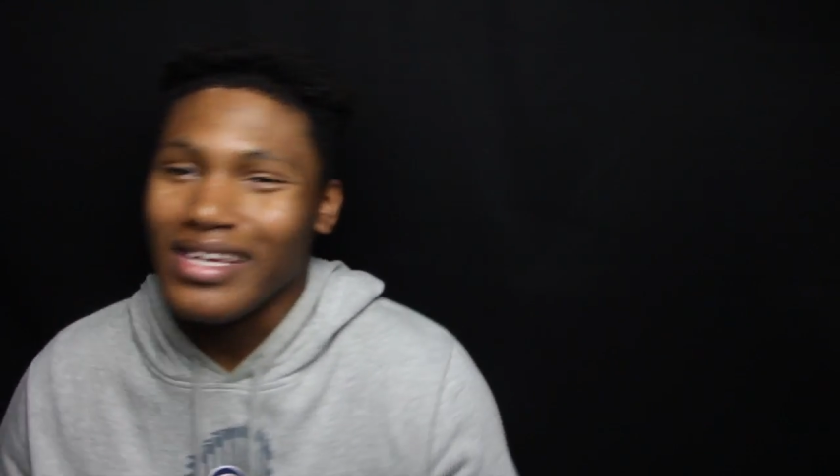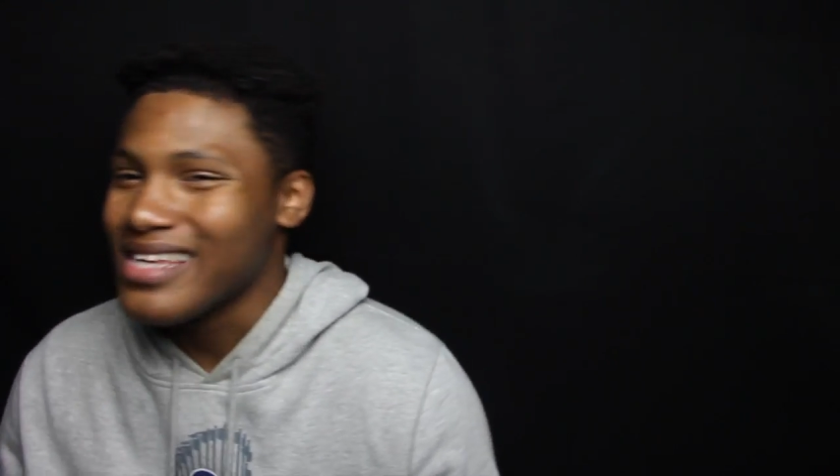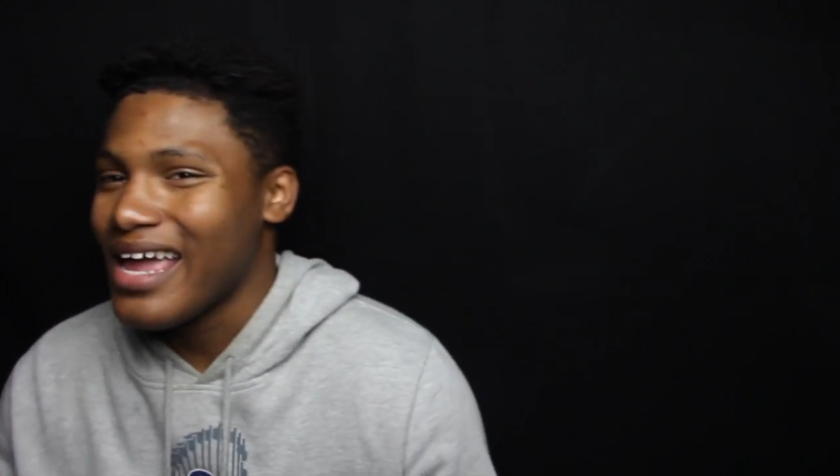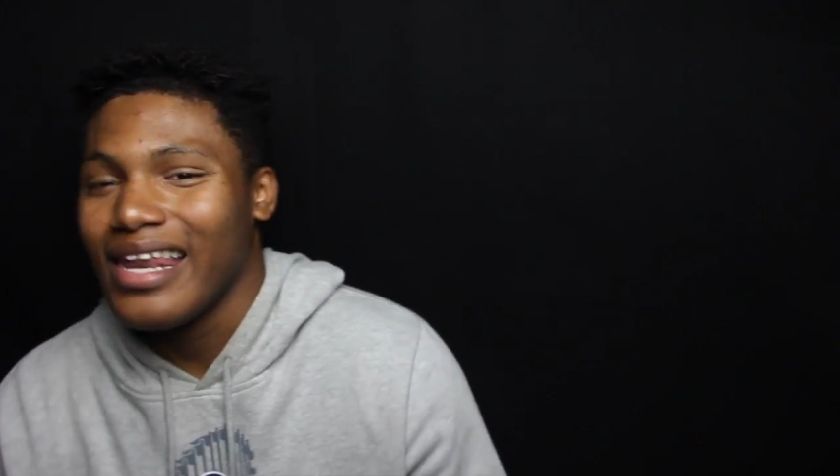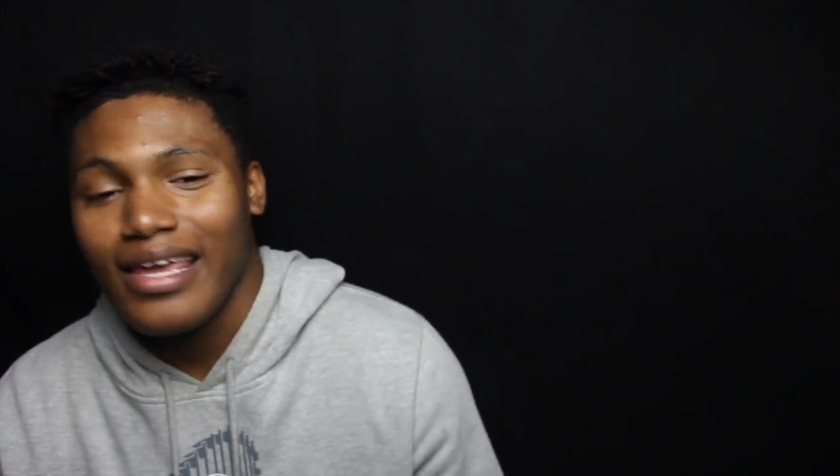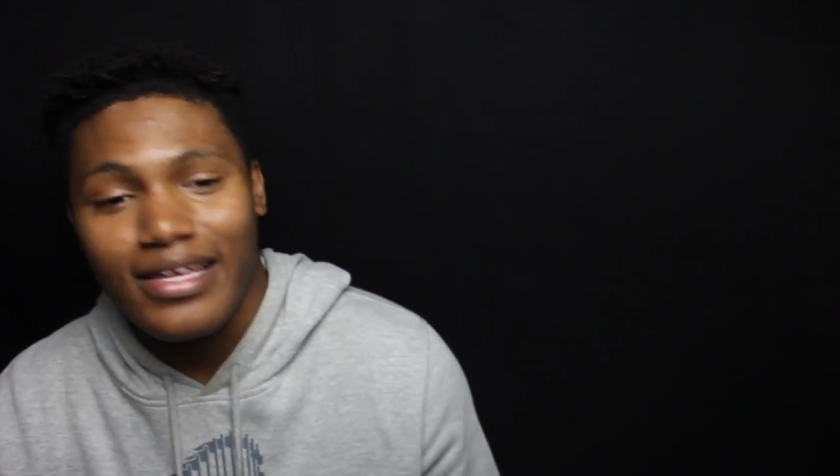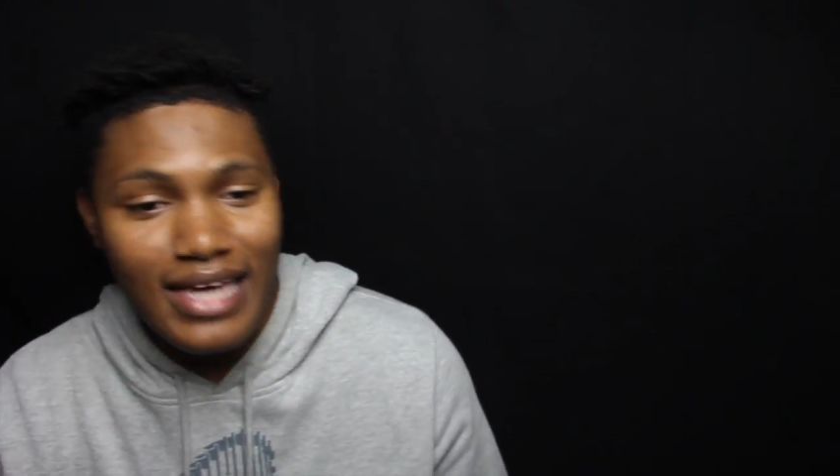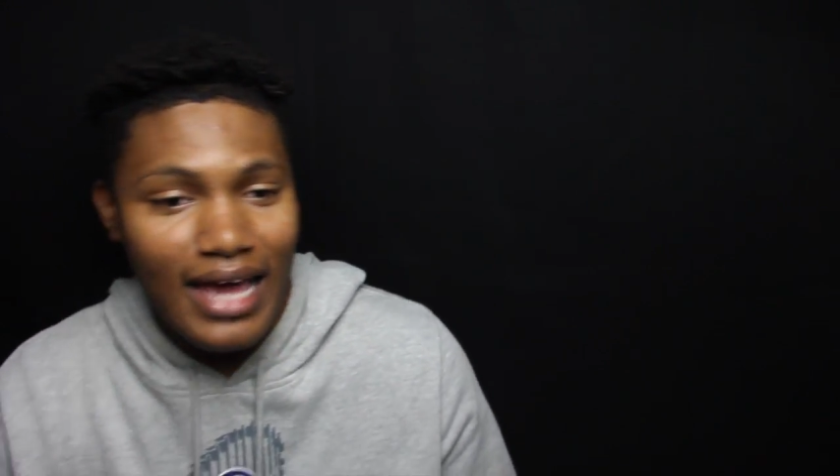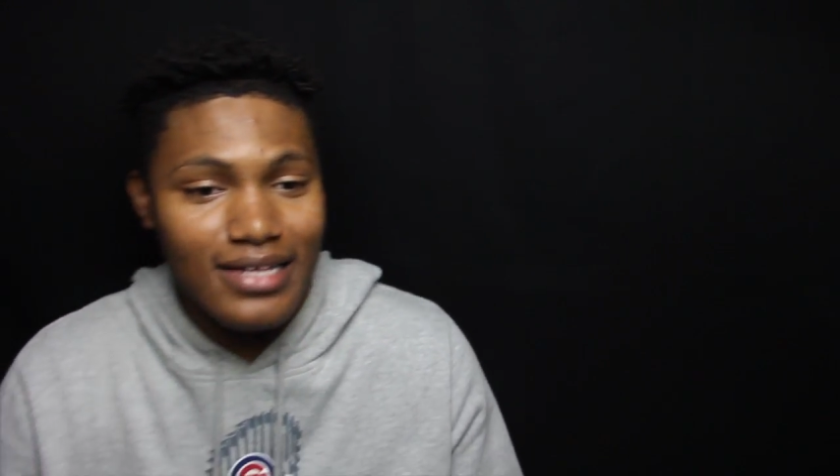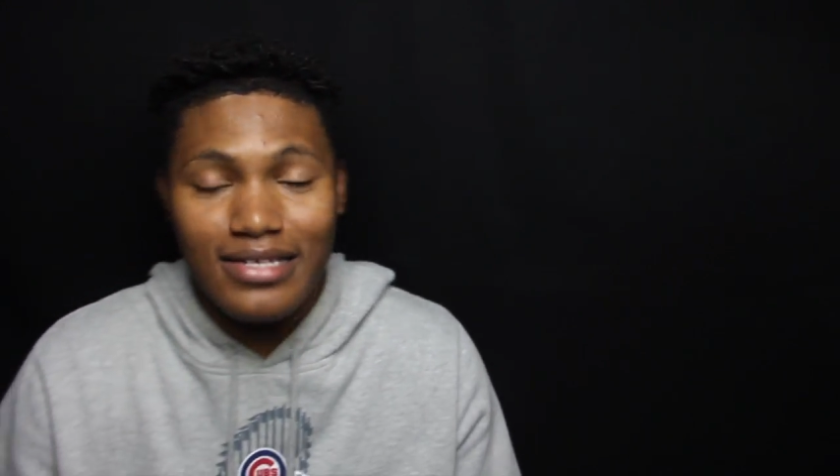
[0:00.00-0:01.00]
anxiety
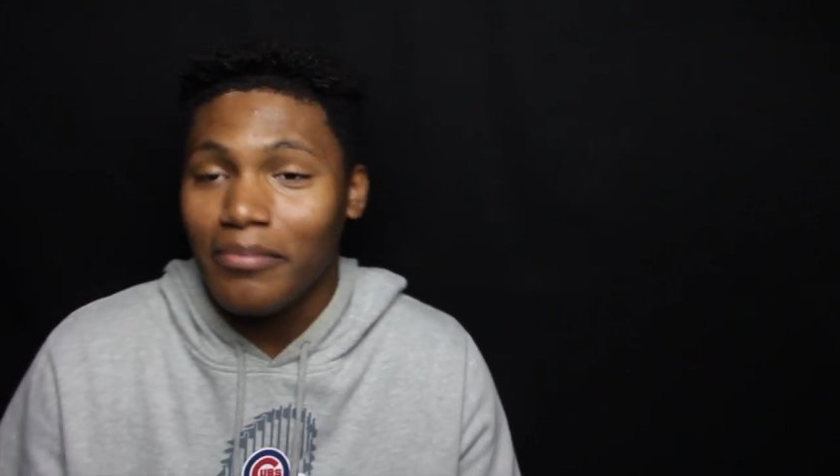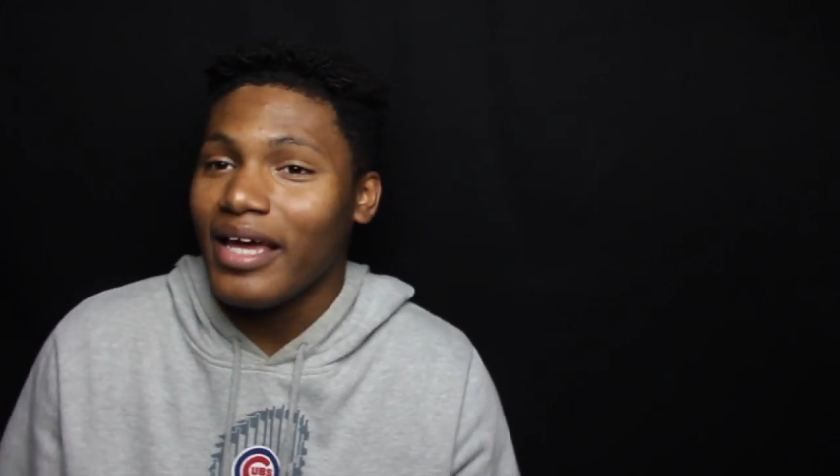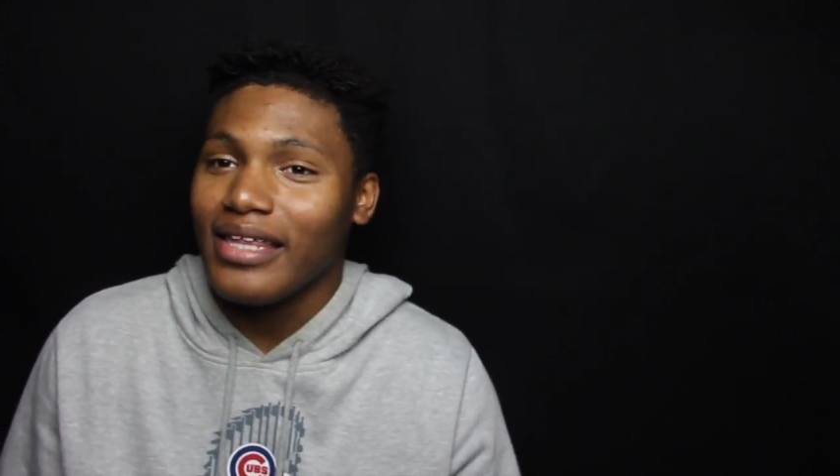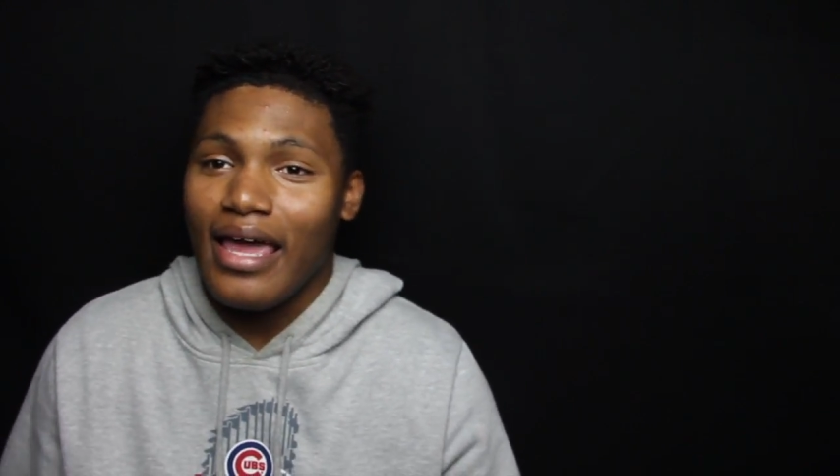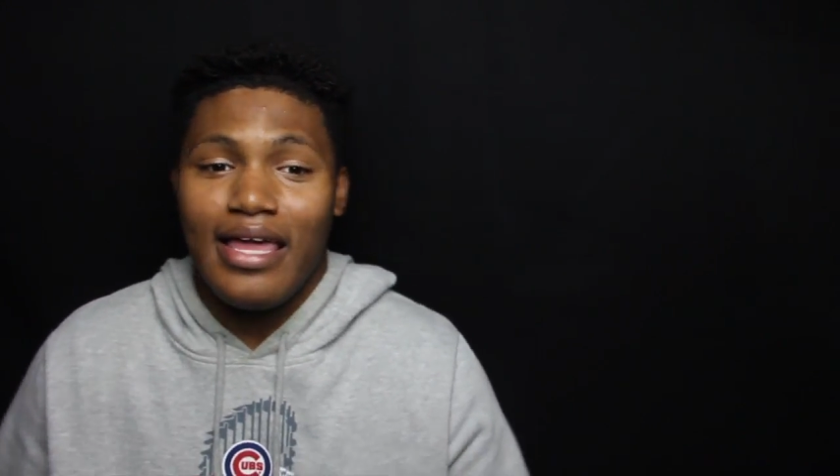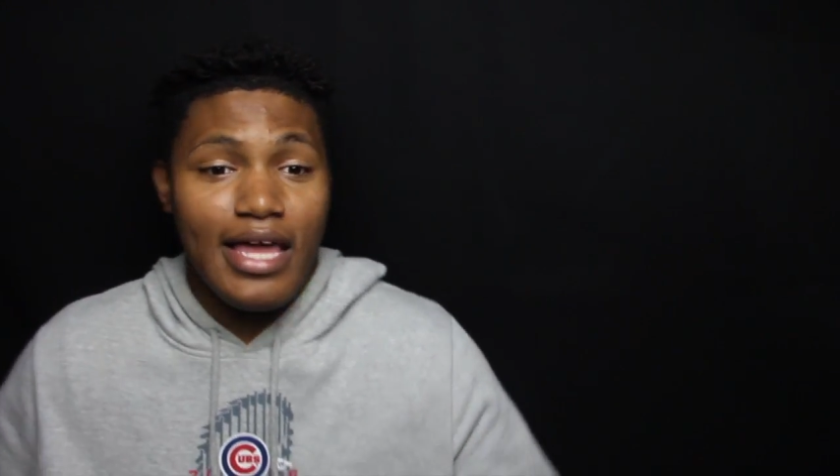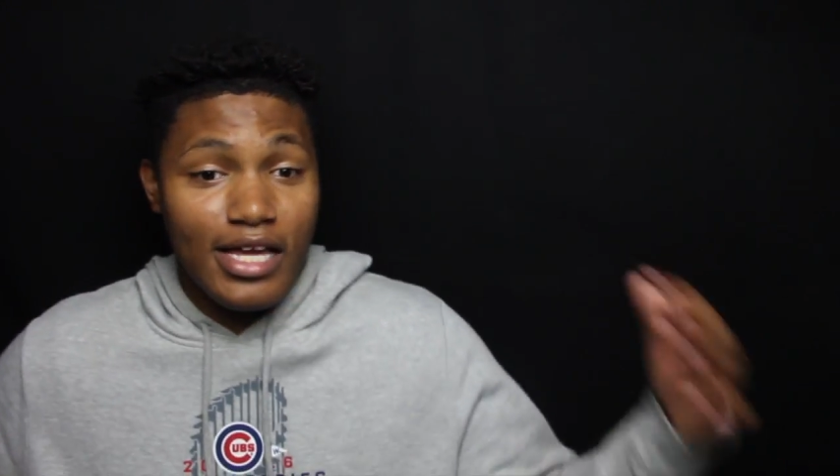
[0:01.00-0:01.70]
attack or something like that,